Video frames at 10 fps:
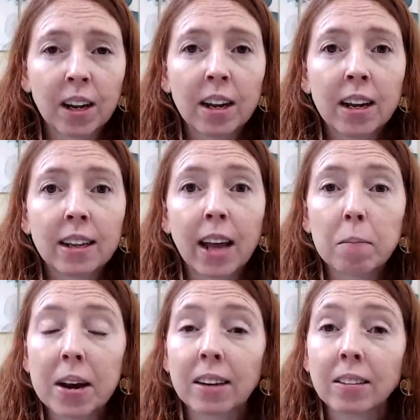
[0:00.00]
That
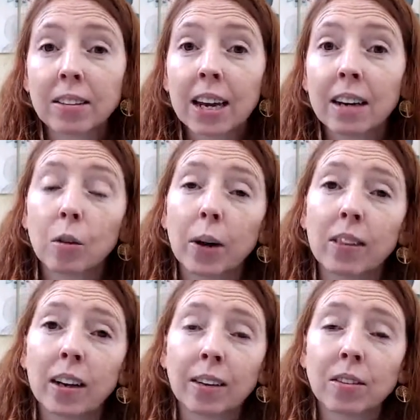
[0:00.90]
being said, the way
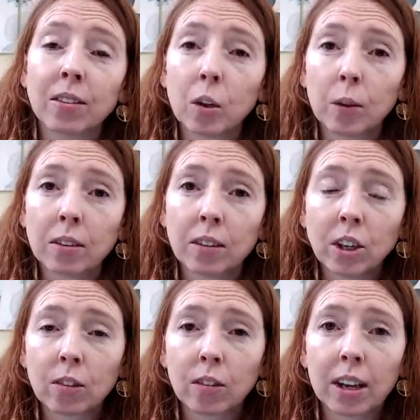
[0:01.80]
that I've sequenced
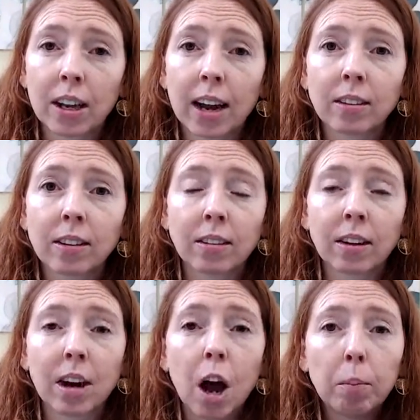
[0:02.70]
each of the classes to
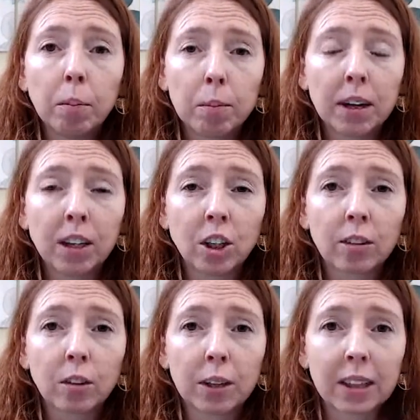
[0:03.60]
complement each
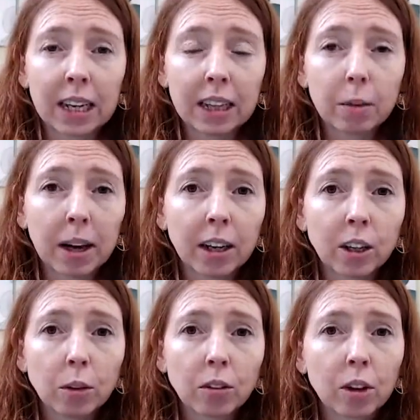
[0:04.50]
other within the
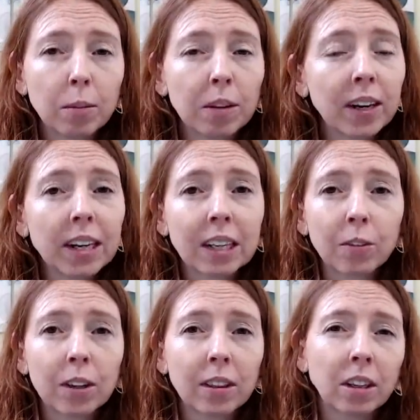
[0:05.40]
module is going to be very
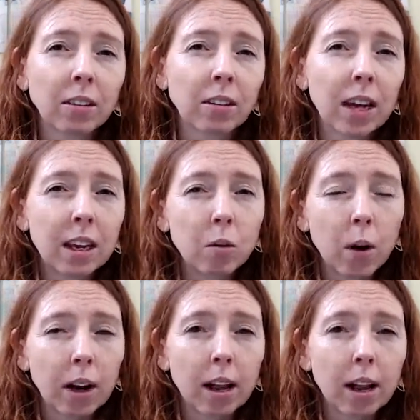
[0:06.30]
different than just taking
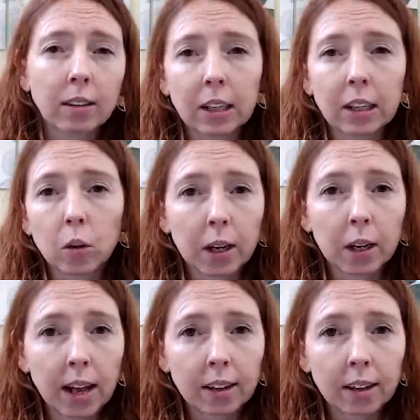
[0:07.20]
one class here and one
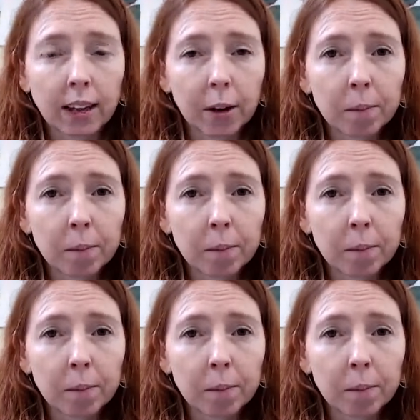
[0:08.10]
class there.